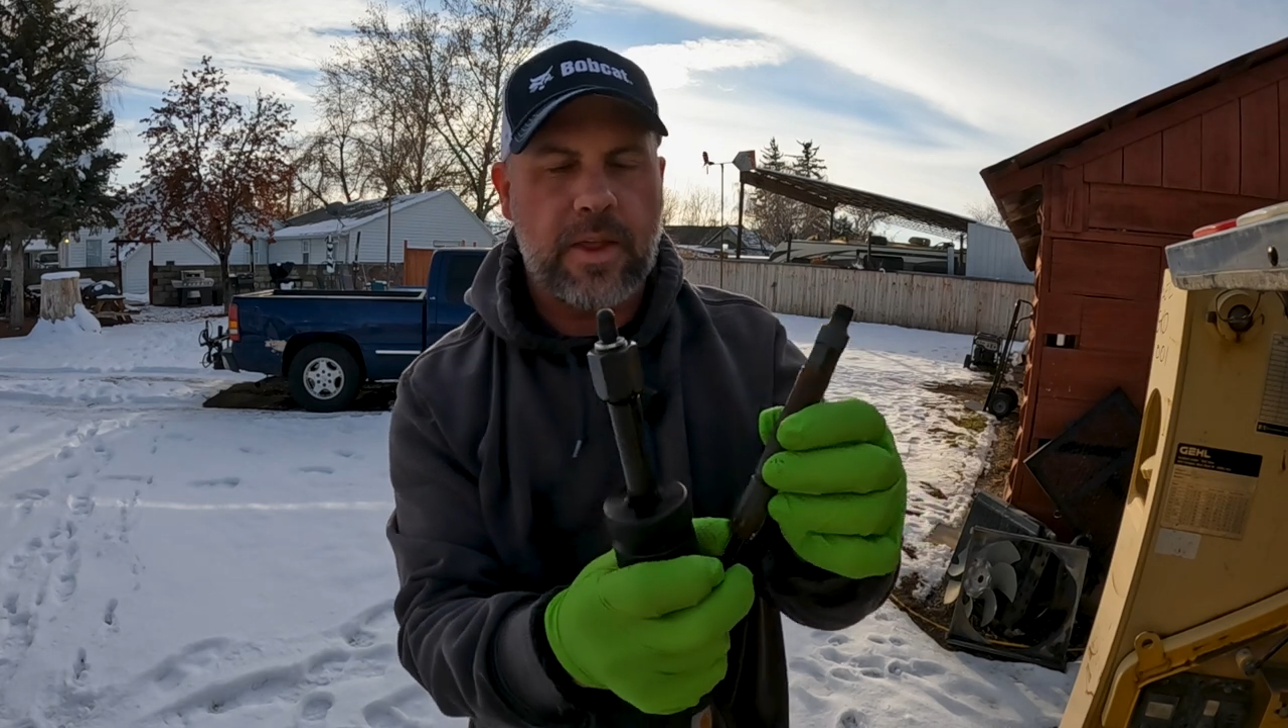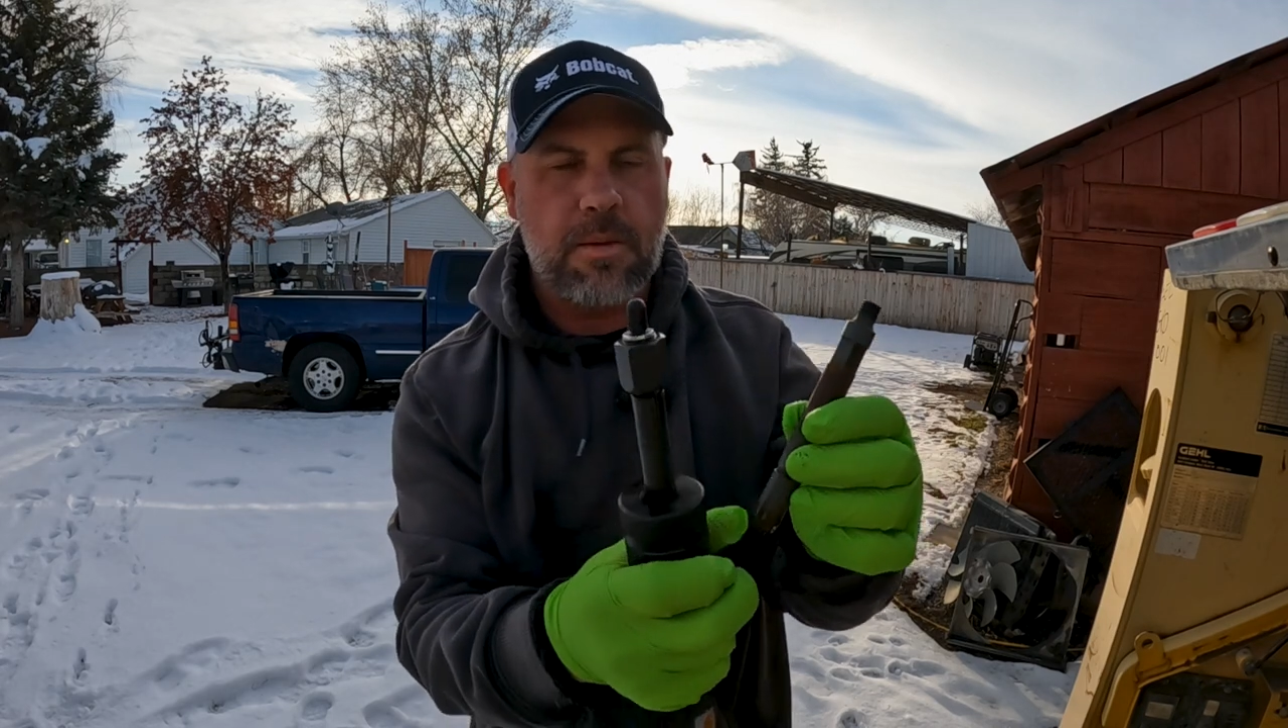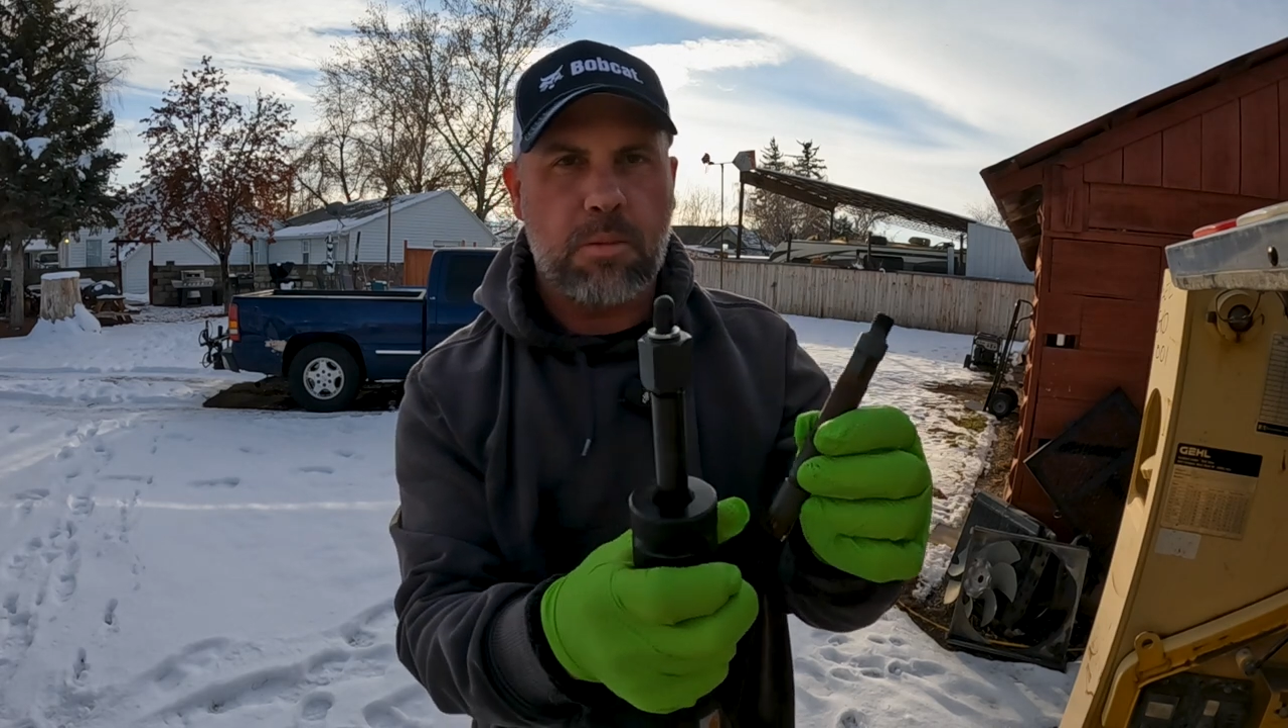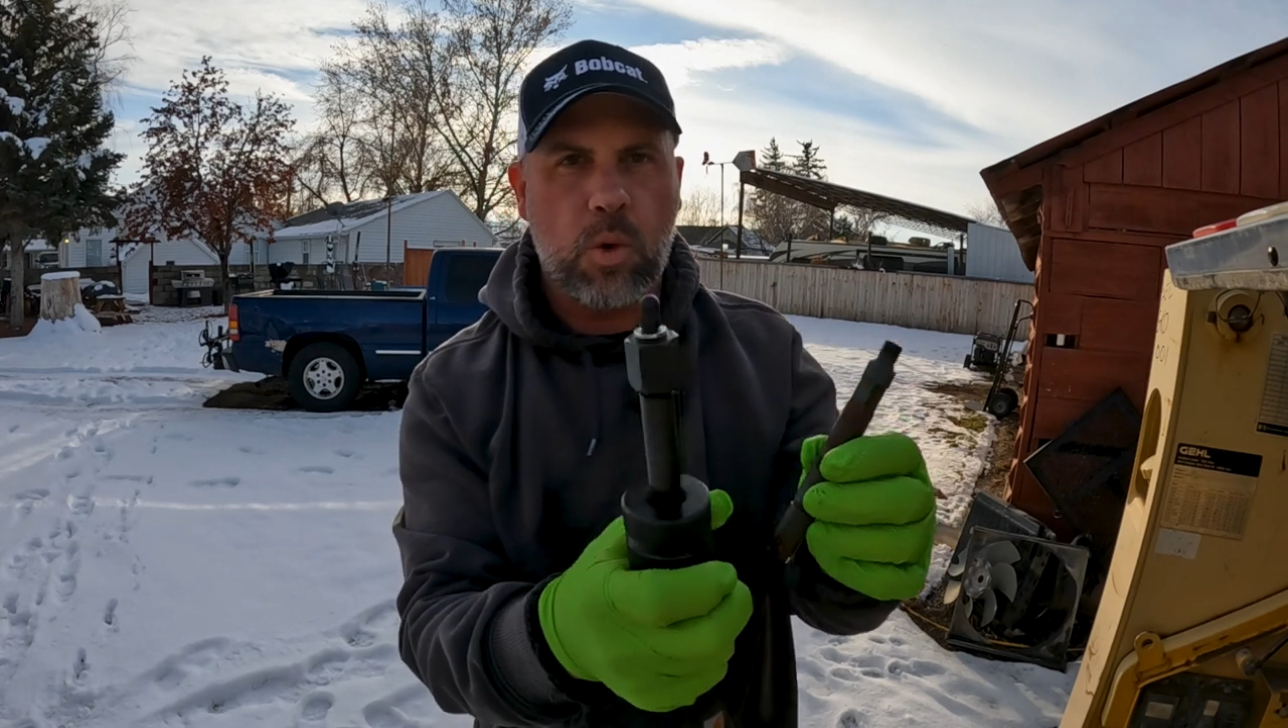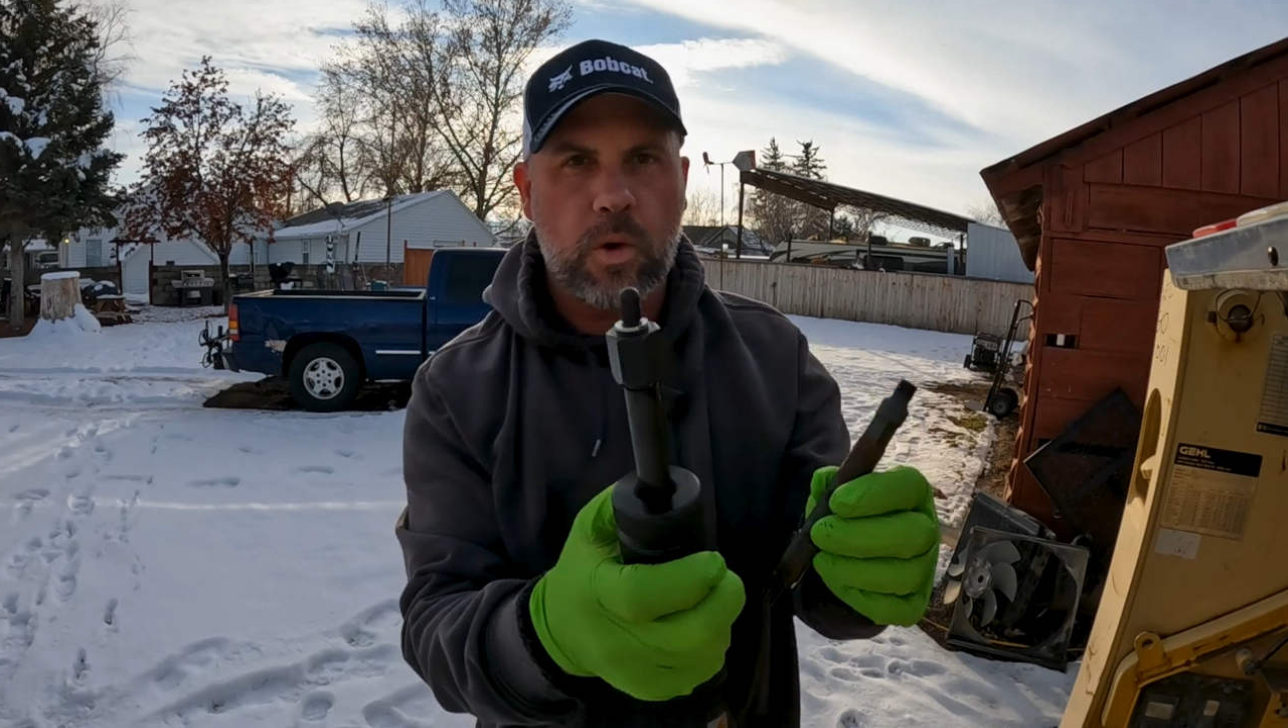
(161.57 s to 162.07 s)

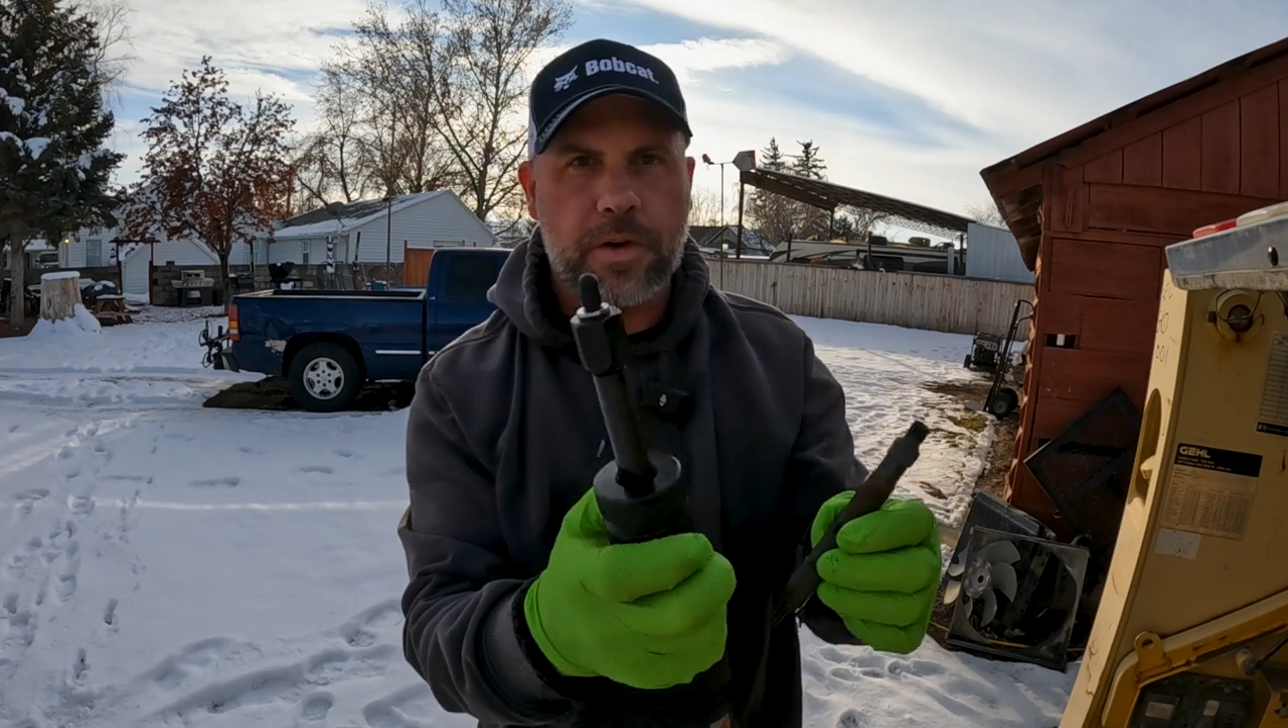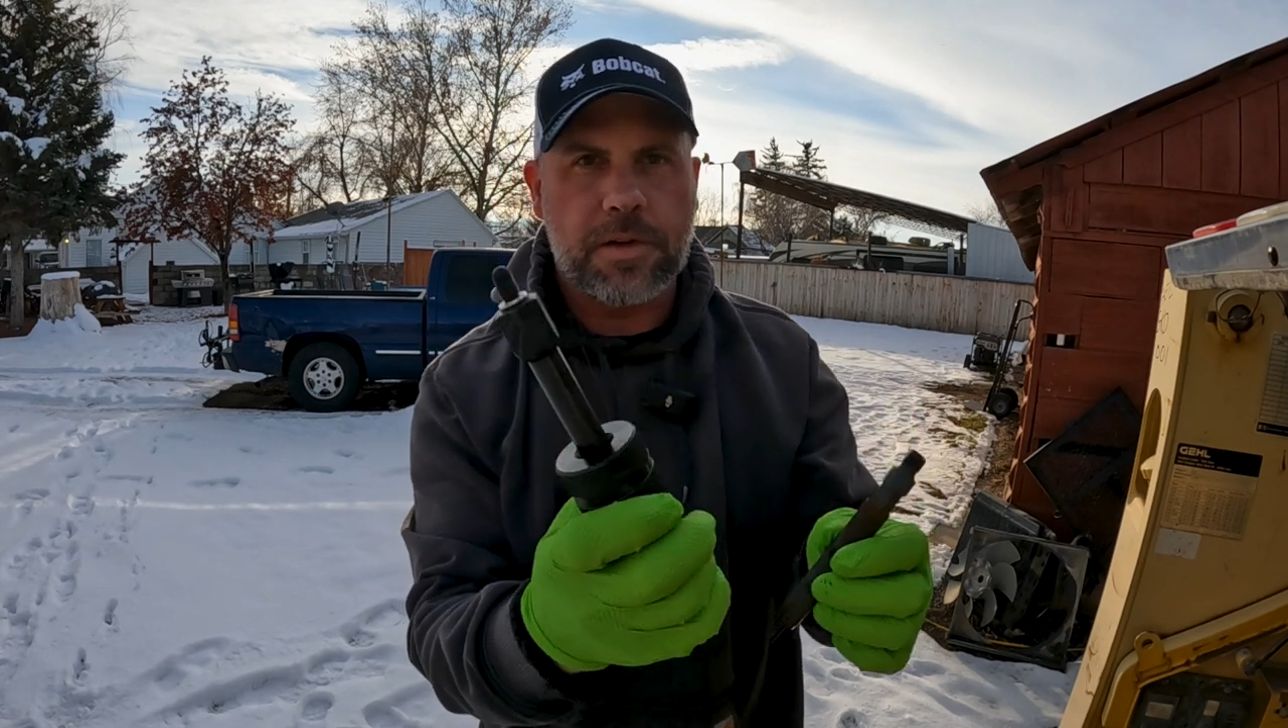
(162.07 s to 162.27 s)
that bore.